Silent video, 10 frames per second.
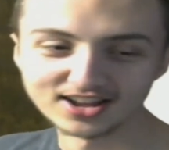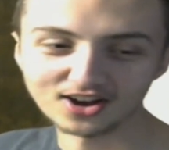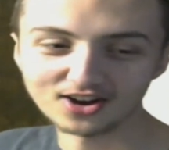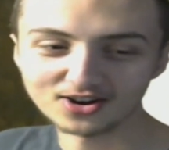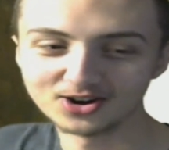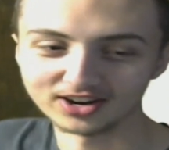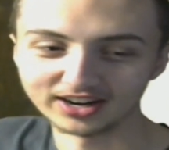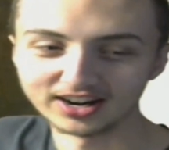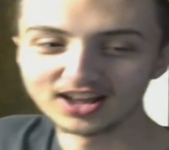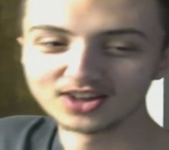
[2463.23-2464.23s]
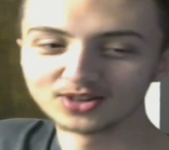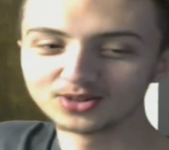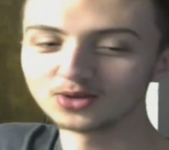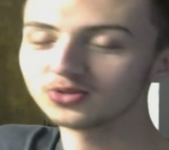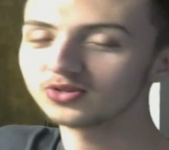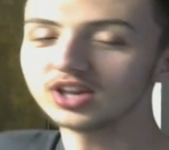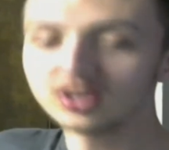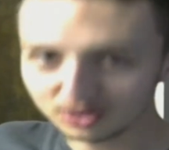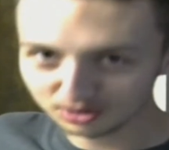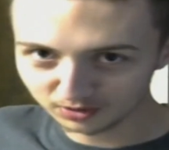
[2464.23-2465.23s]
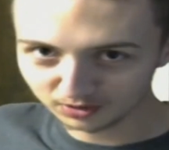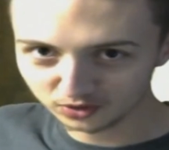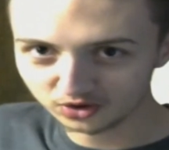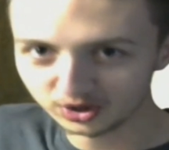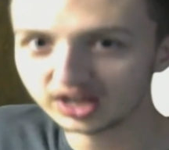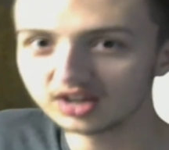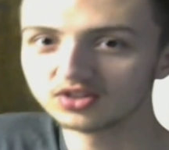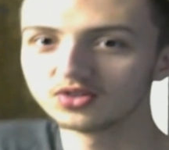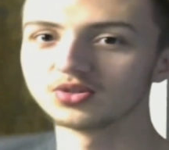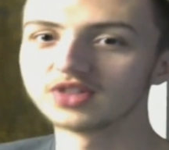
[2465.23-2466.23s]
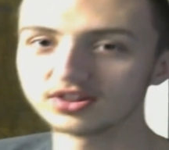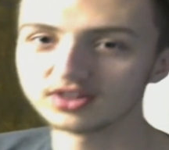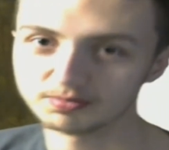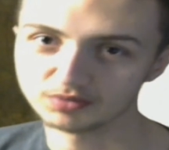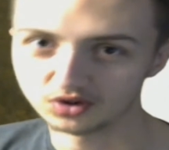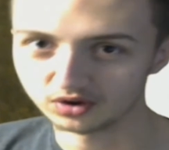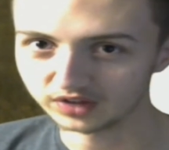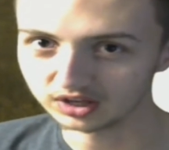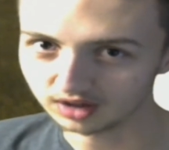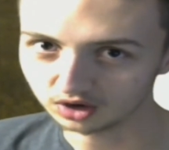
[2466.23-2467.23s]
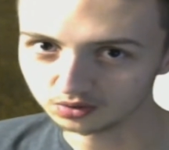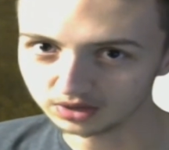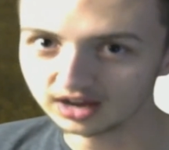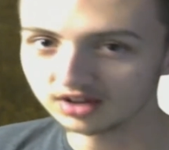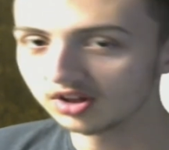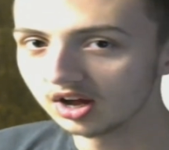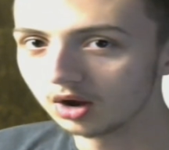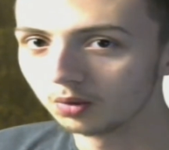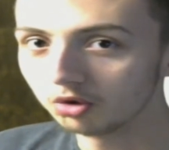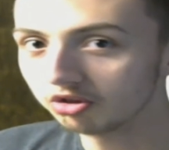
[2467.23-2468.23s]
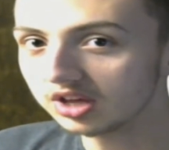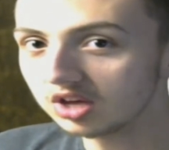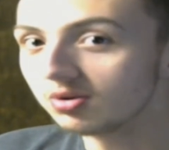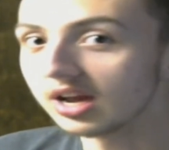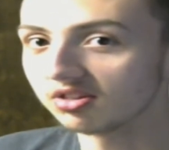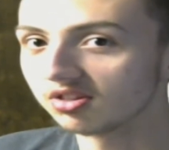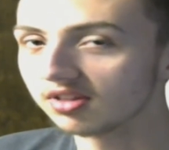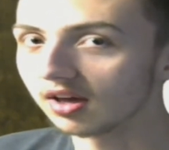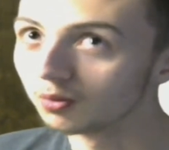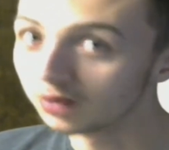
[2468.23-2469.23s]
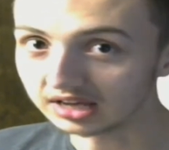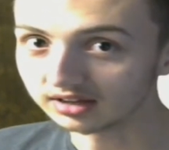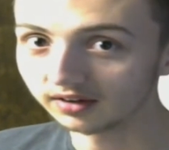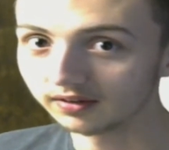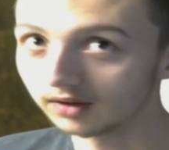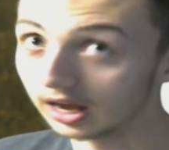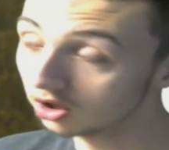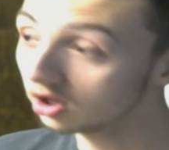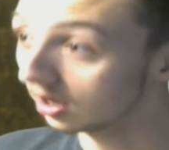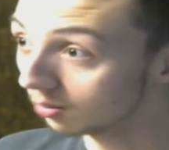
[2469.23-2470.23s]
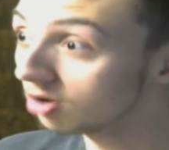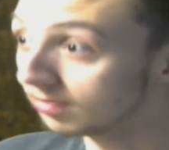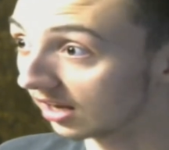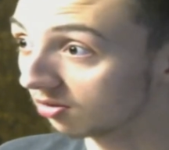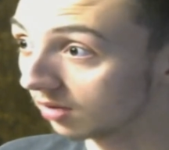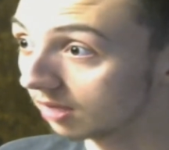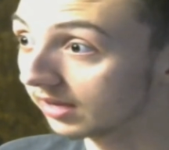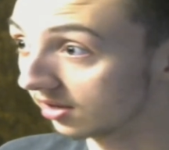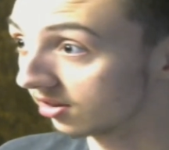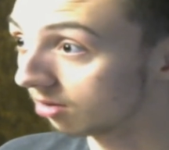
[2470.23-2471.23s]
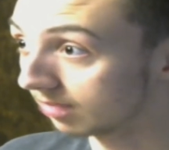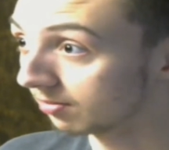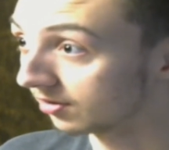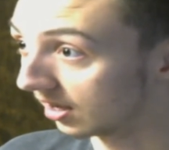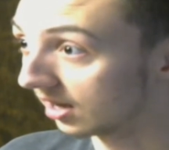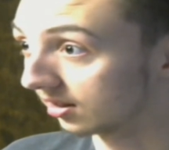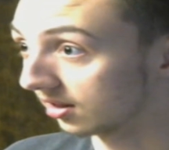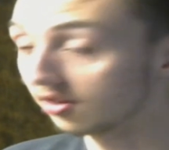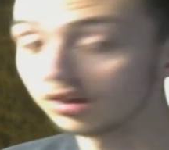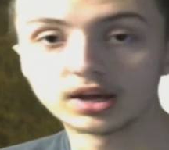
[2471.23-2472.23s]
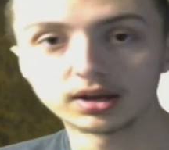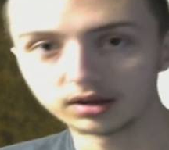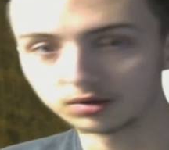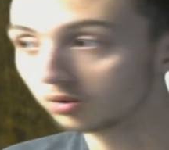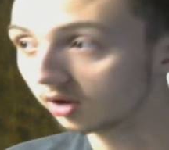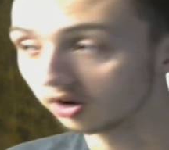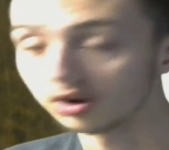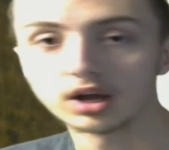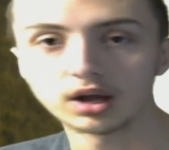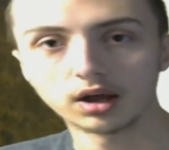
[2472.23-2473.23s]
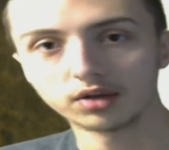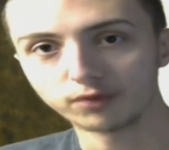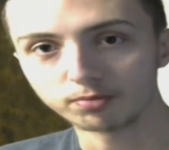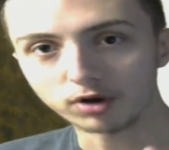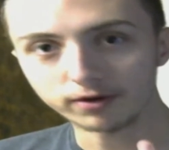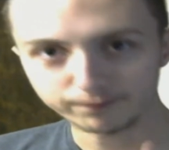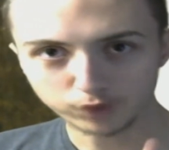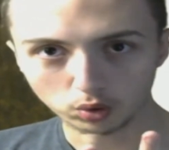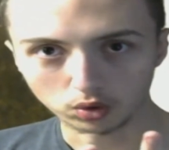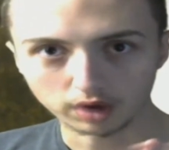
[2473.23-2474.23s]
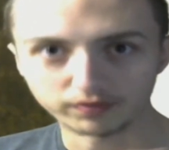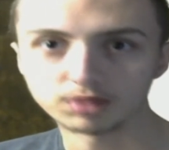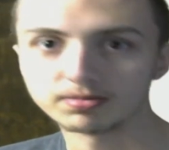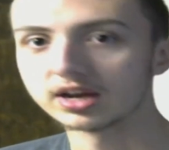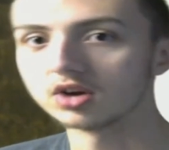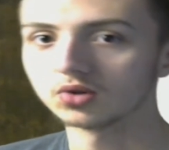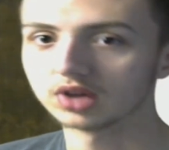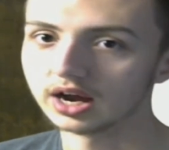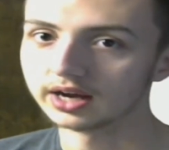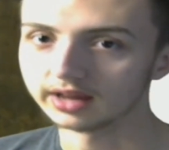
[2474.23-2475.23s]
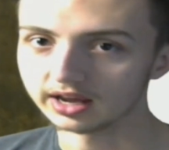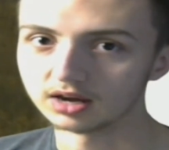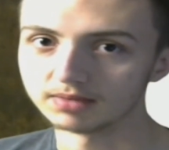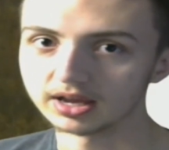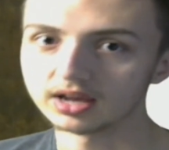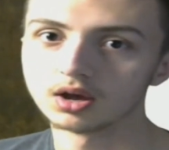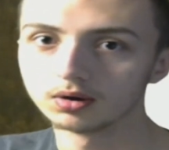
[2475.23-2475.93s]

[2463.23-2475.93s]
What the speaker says: All right. So thank you all so much for tuning in to this episode of the Otaku Cast. We'll see you next week. Actually, it will be next week because I'll be able to edit this quicker. It's for part 4 of the Beginner's Guide to Anime.